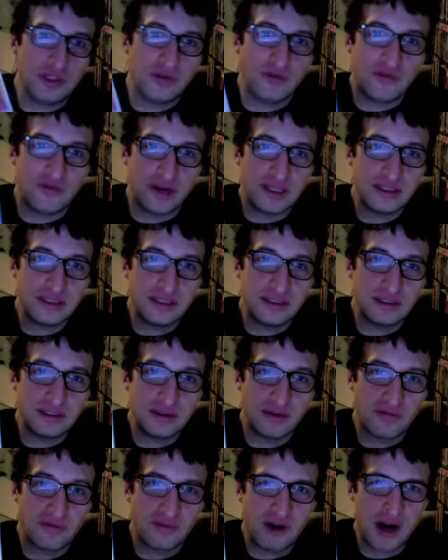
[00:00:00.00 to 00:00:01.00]
fight scene
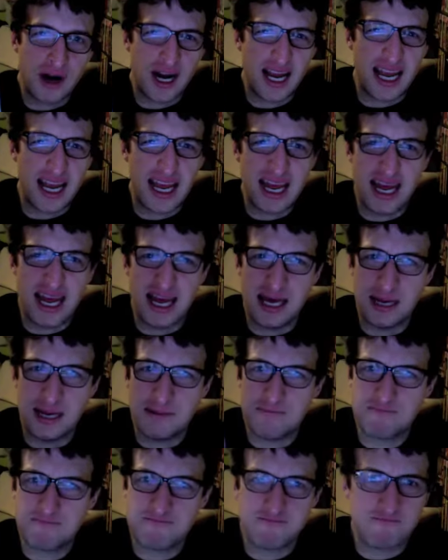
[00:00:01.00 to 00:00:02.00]
so far, and
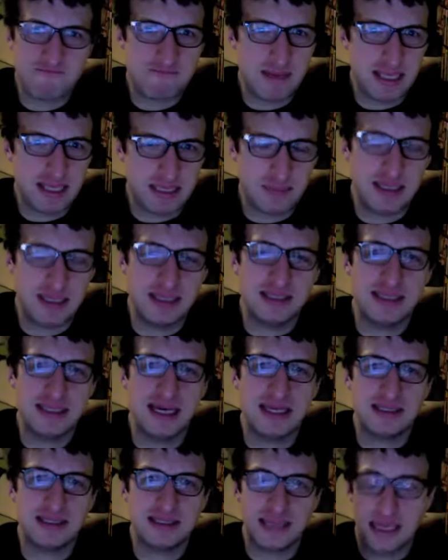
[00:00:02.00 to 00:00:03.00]
it's been
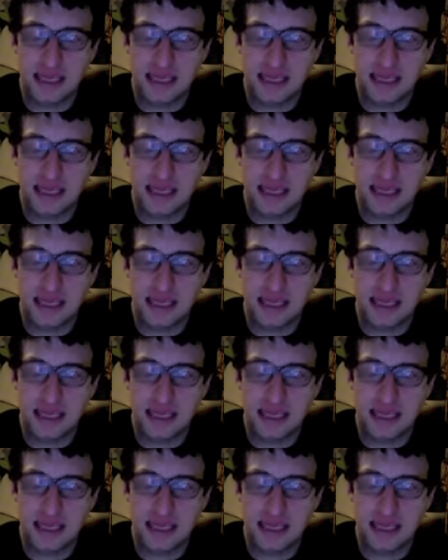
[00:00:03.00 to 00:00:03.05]
intense.